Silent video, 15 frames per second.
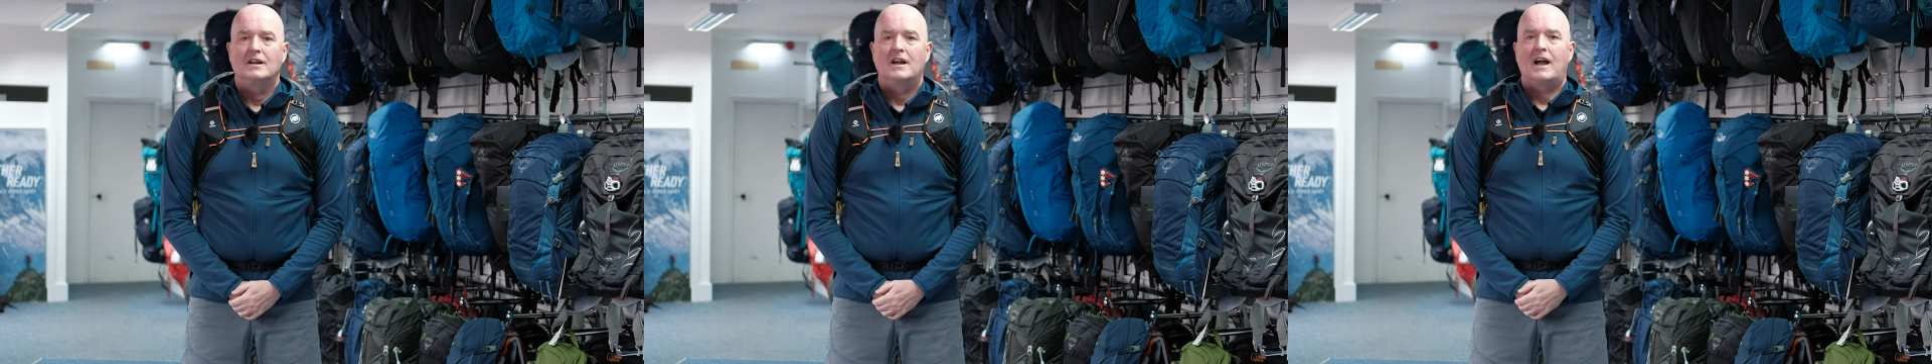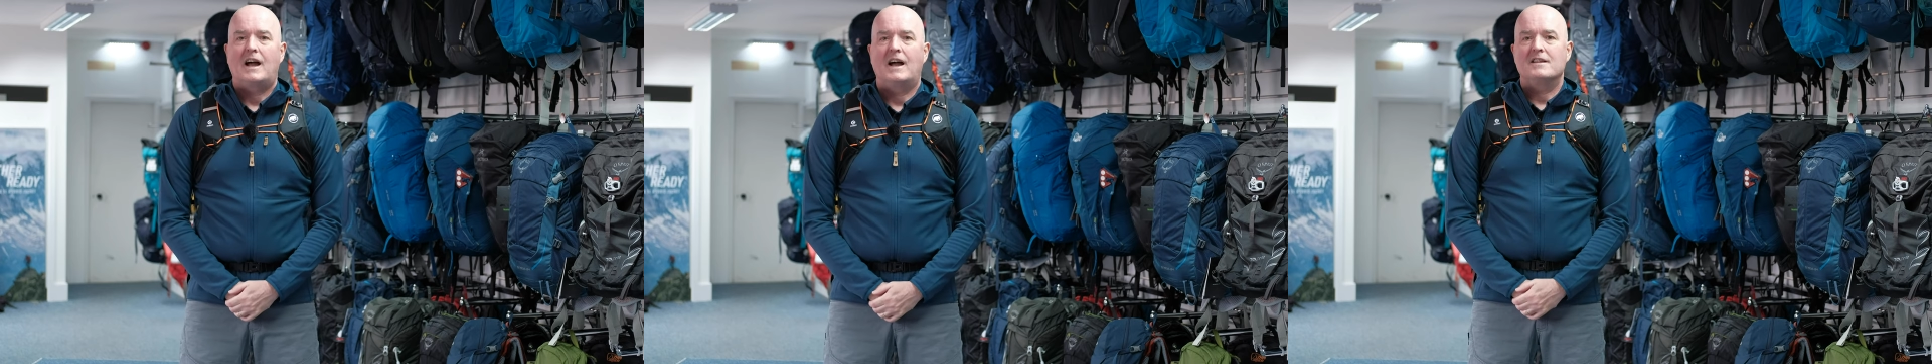
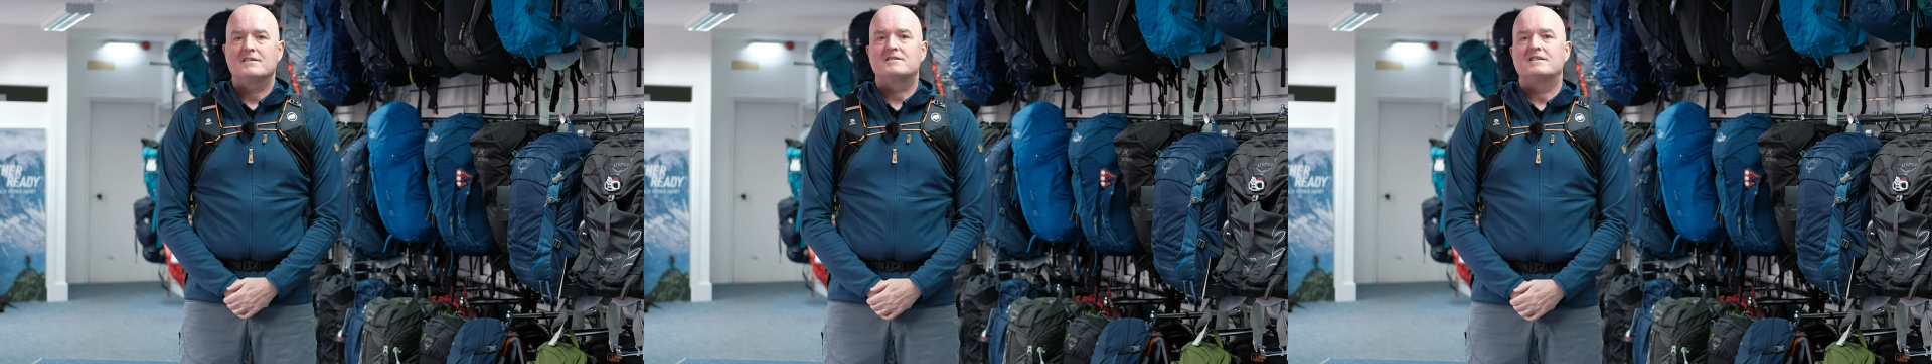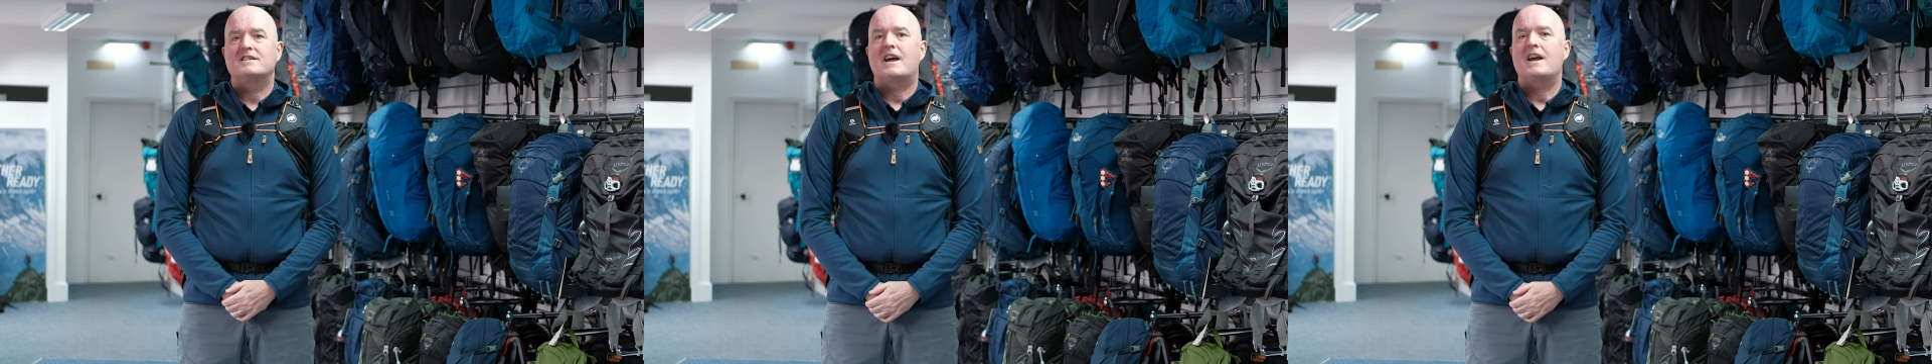And
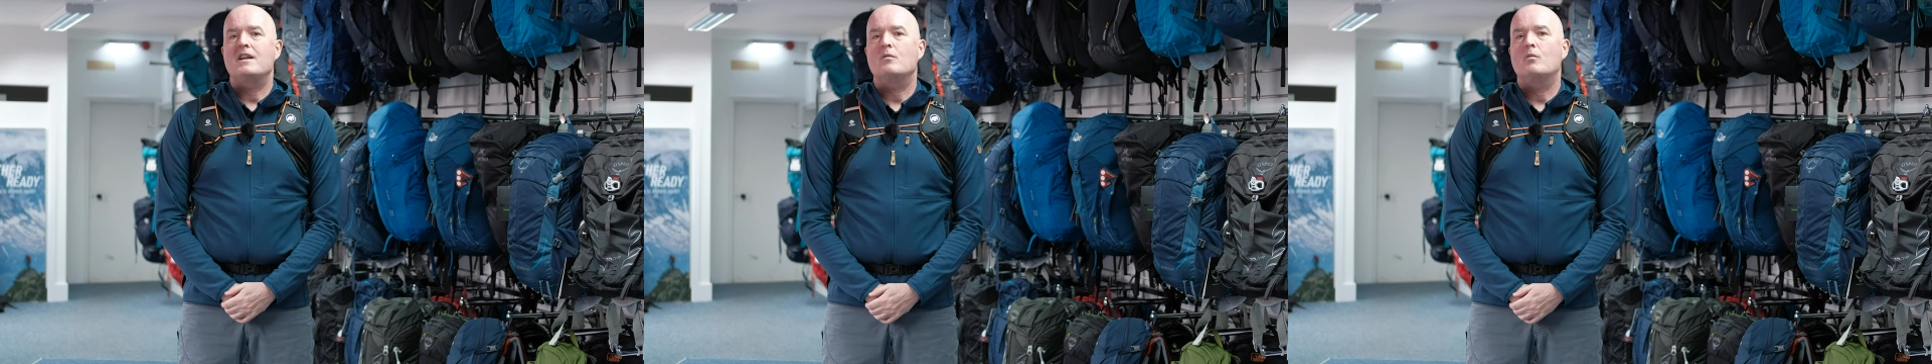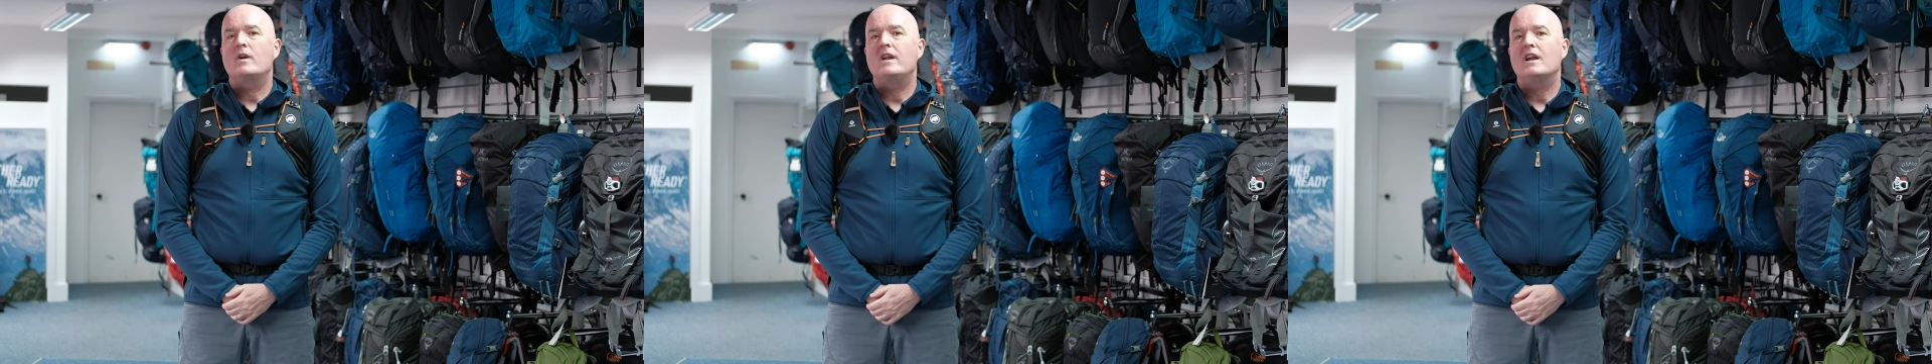today
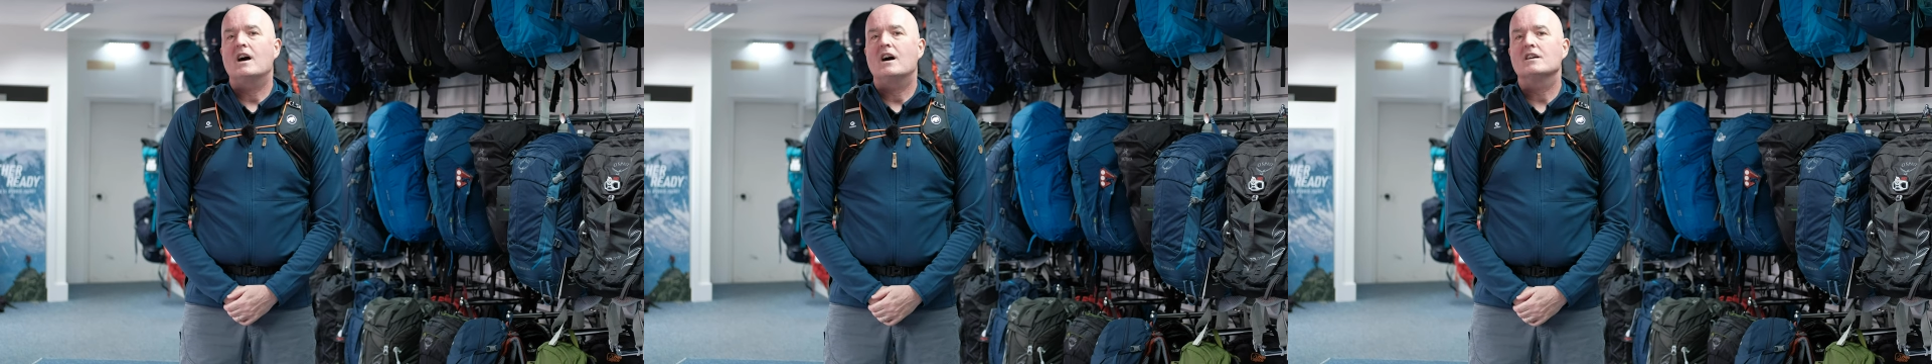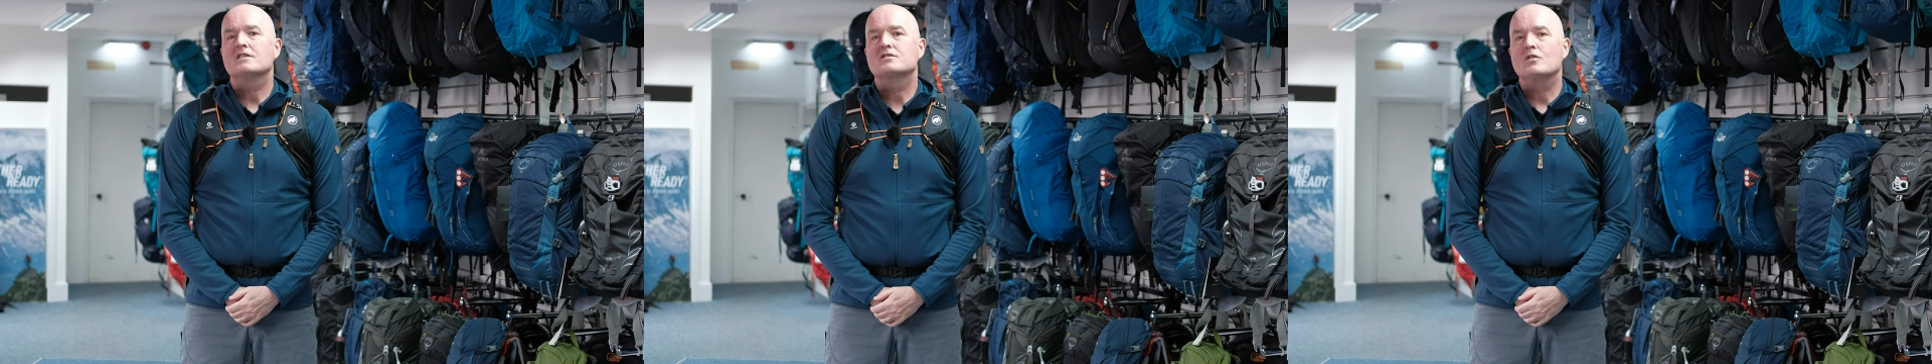we
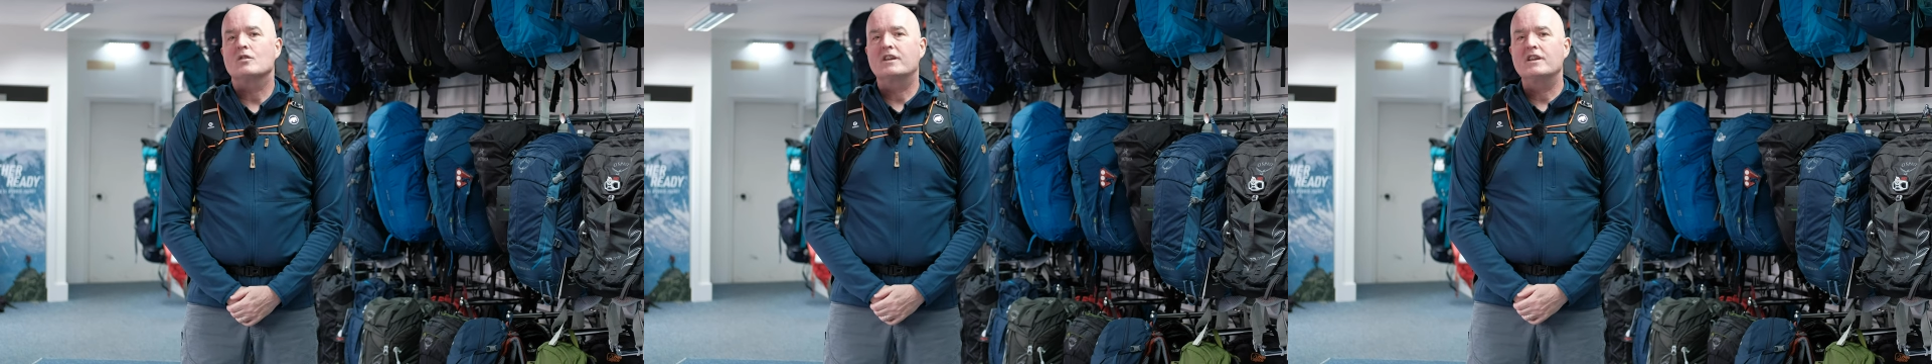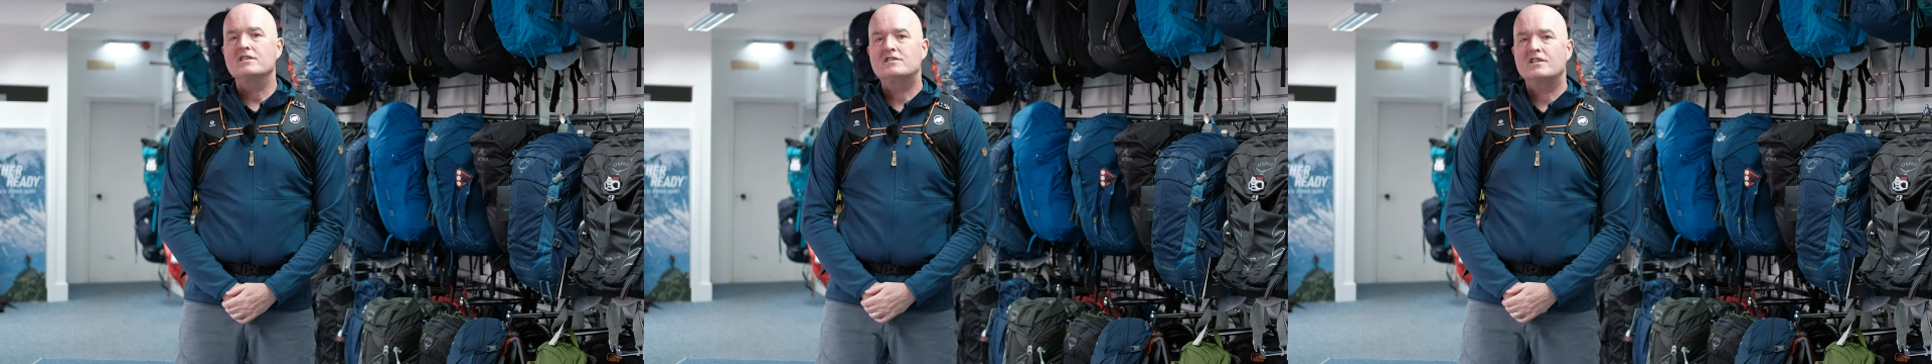are
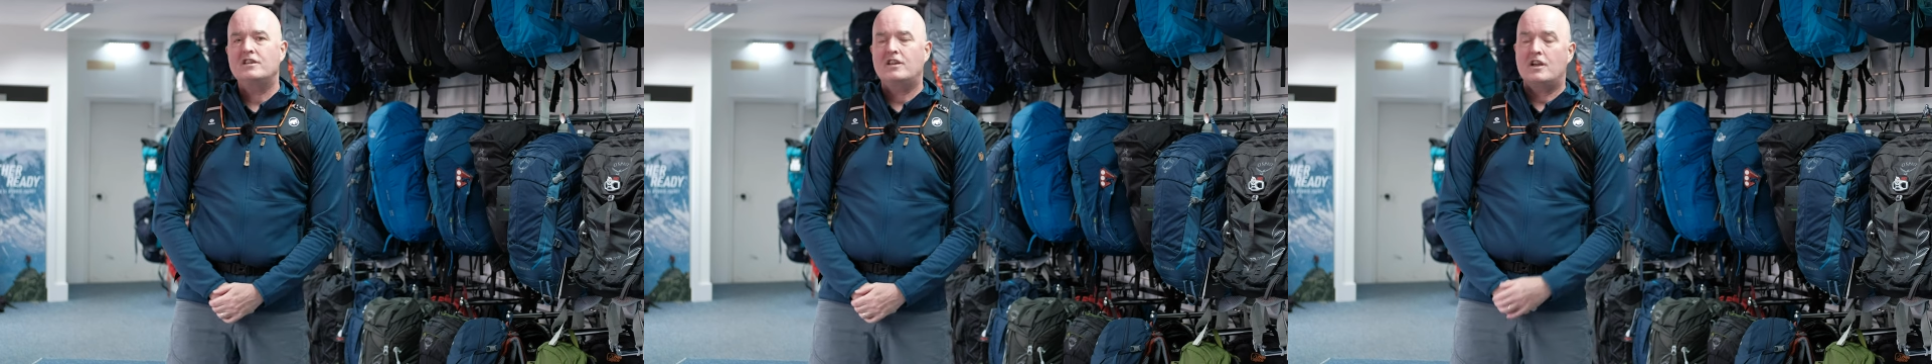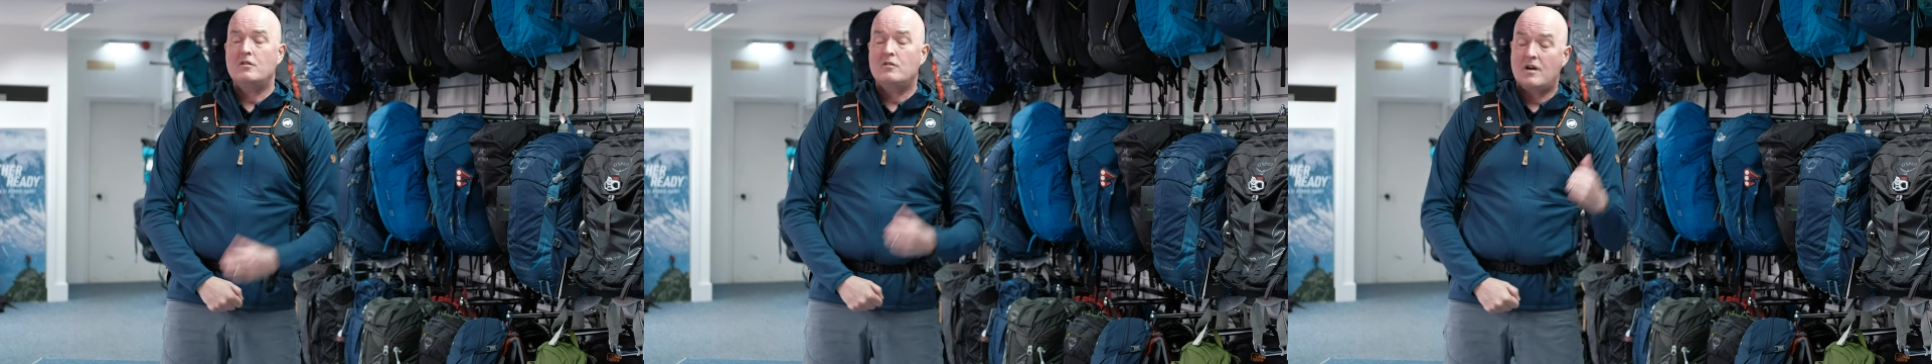talking to
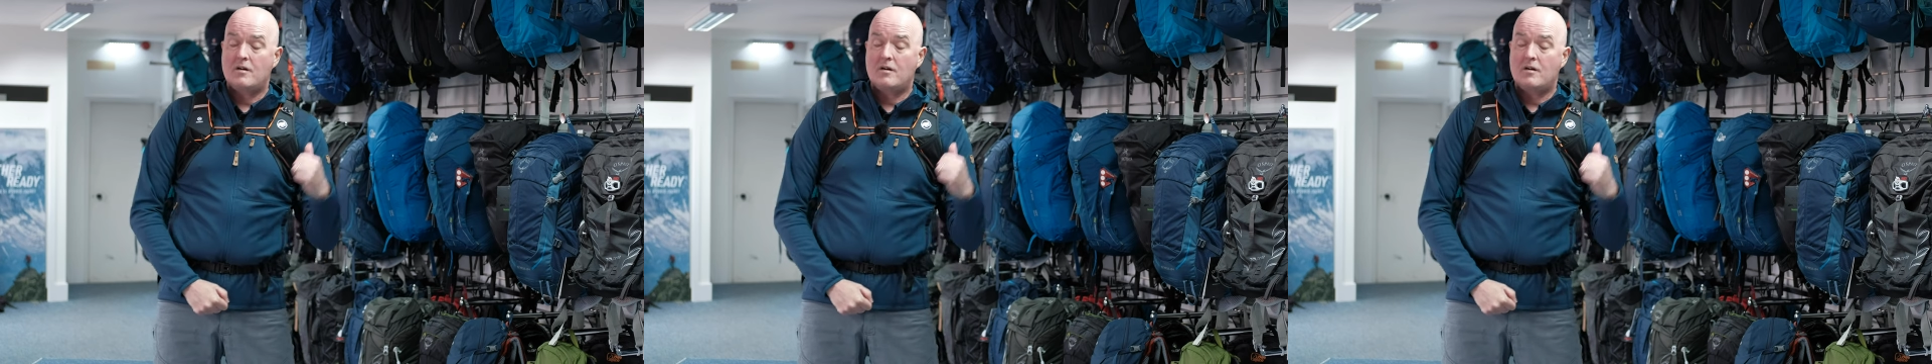you